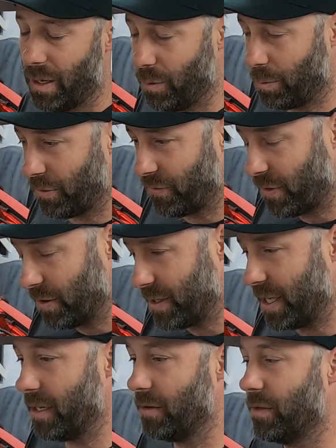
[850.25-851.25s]
I would prefer
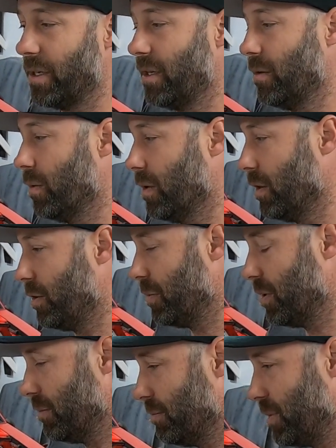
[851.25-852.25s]
Delrin or
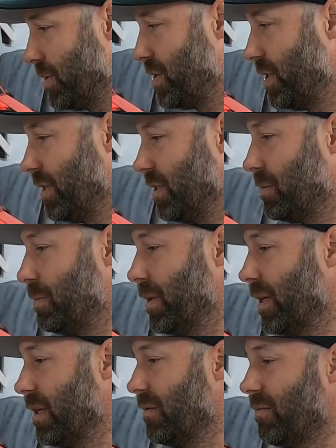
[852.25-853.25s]
aluminum bushings,
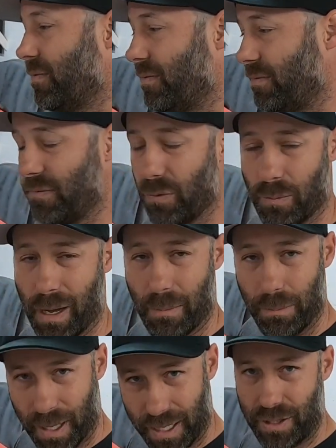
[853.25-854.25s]
but for my
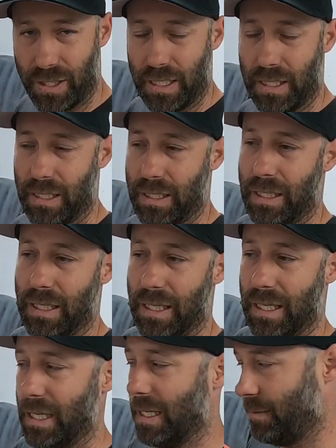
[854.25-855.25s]
budget,
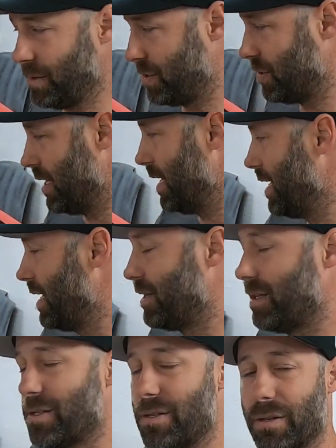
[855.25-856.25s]
I'm just trying to
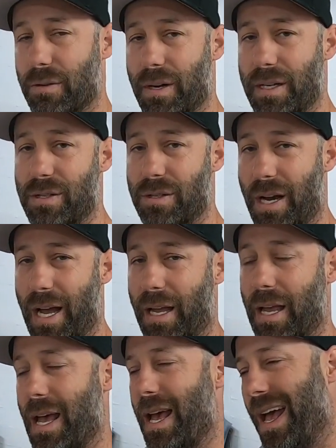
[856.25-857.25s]
get this to the
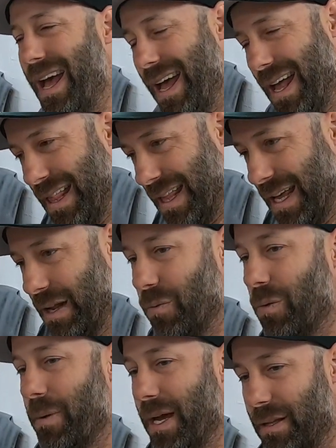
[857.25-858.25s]
racetrack, and then
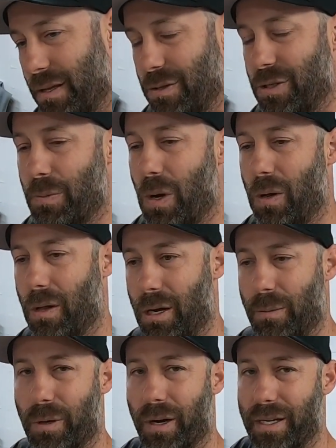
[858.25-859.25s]
we'll make those small
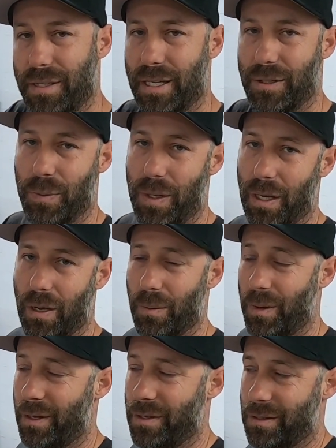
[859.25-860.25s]
upgrades as we go,
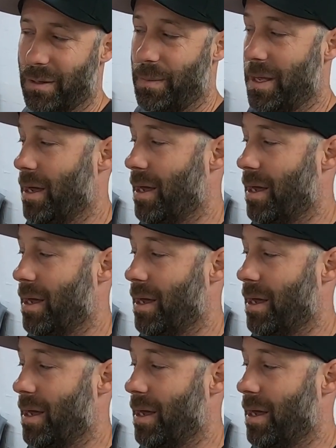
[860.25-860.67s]
because I'll be